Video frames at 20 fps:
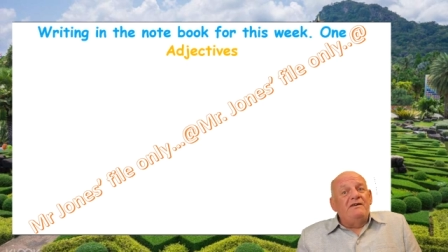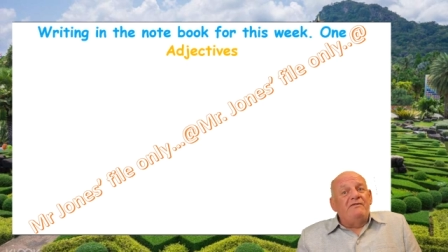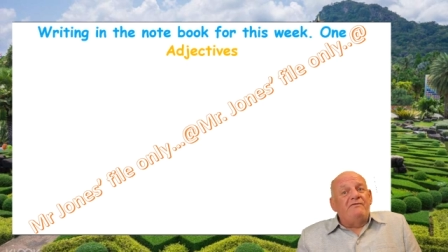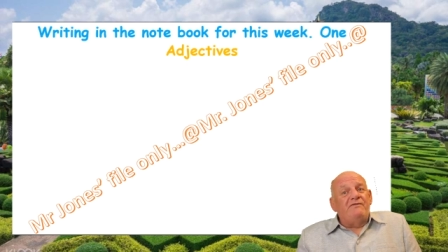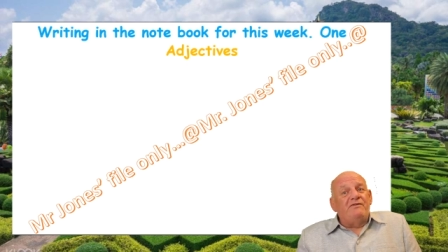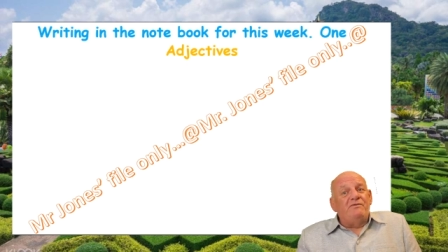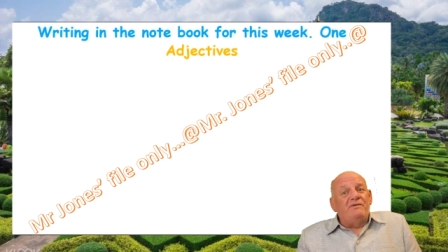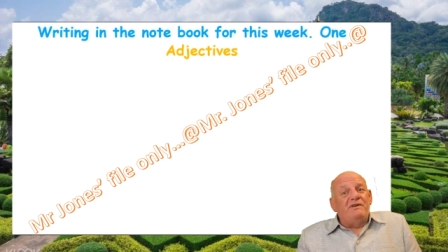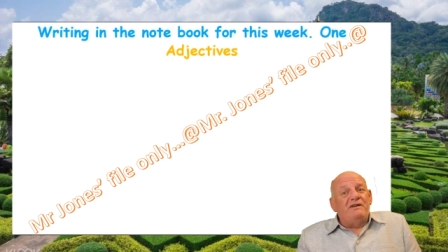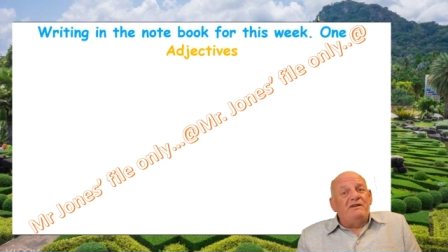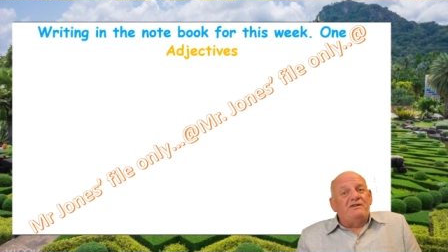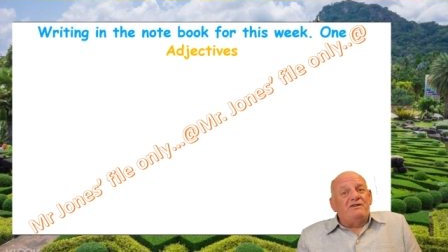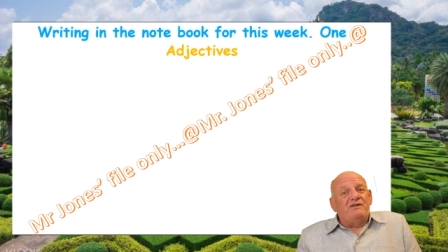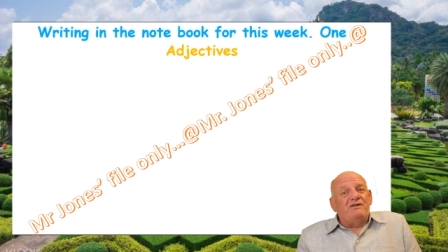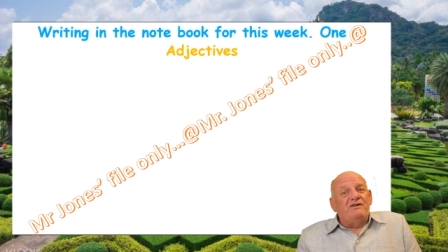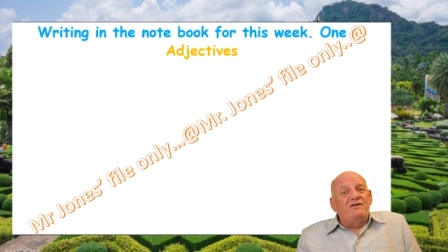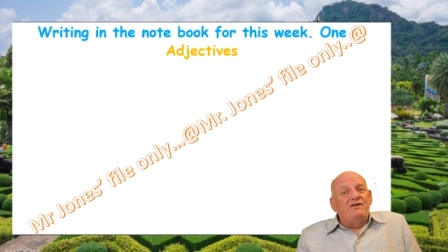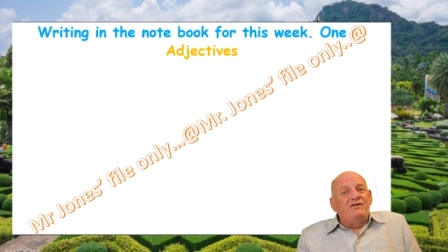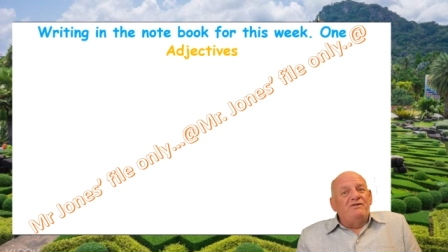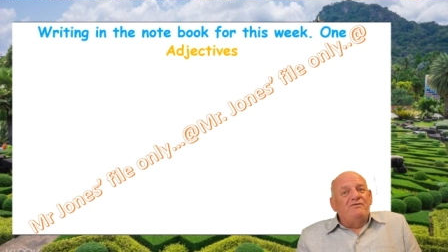if you need
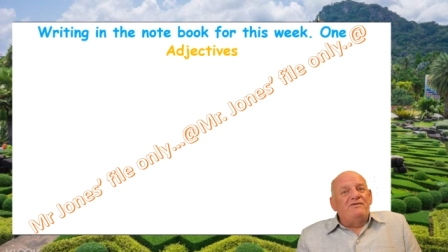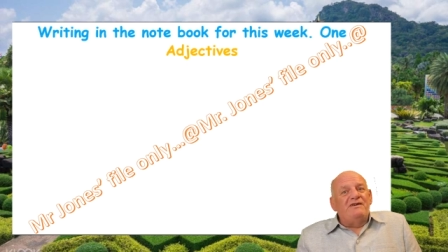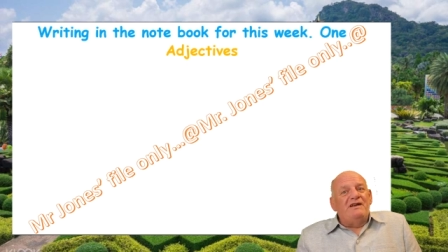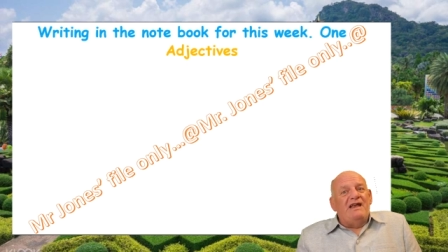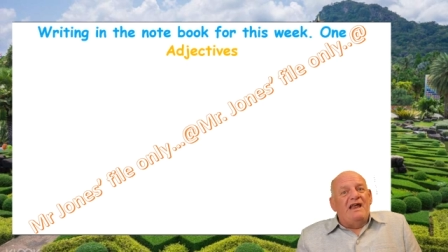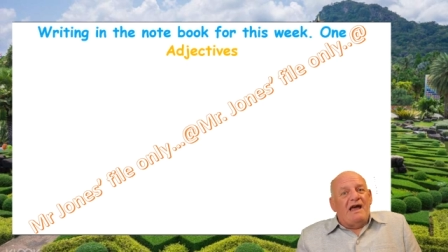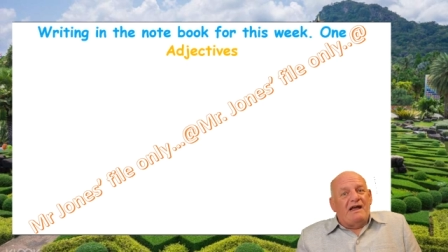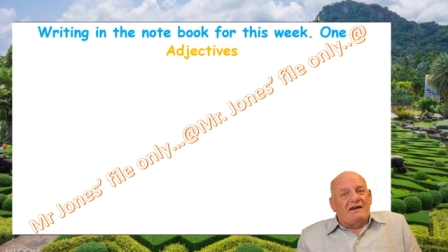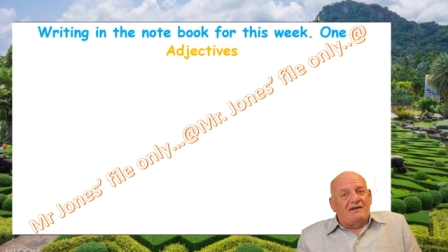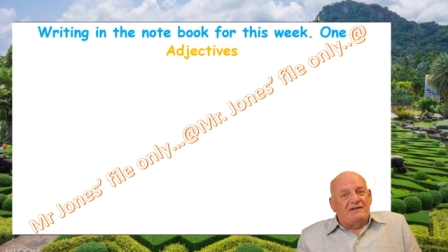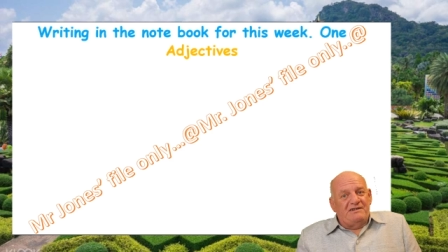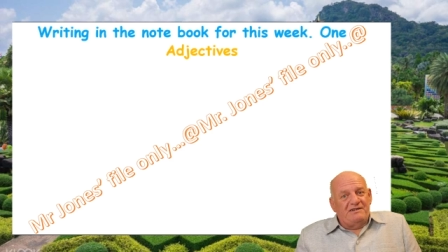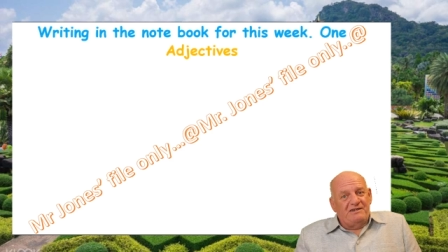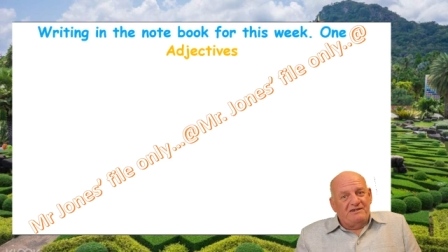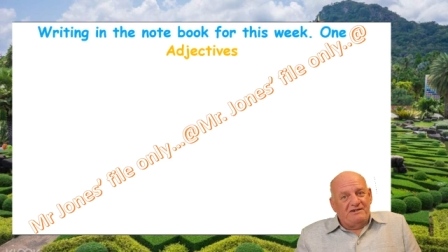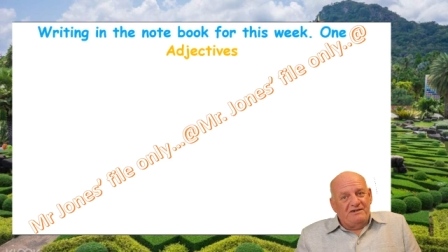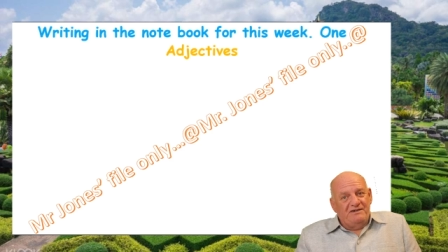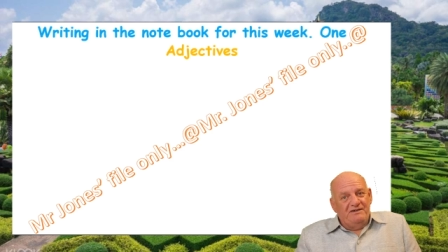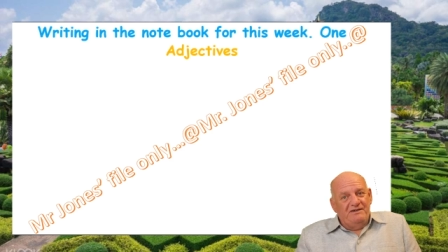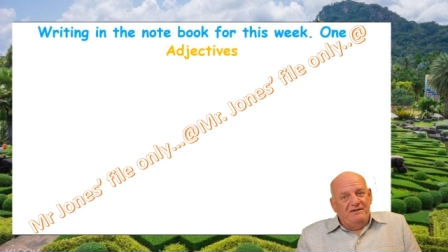to
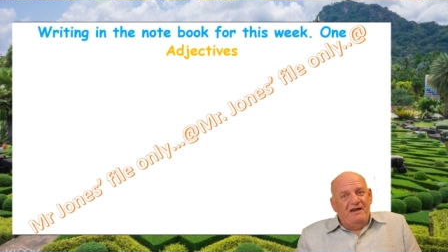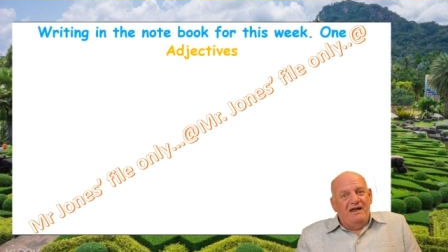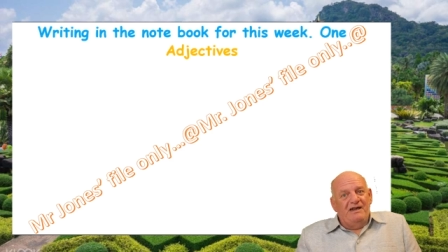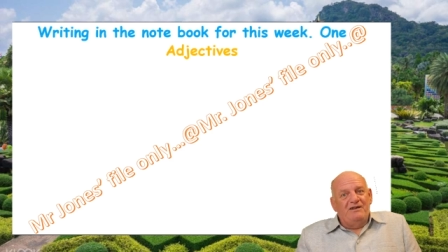relax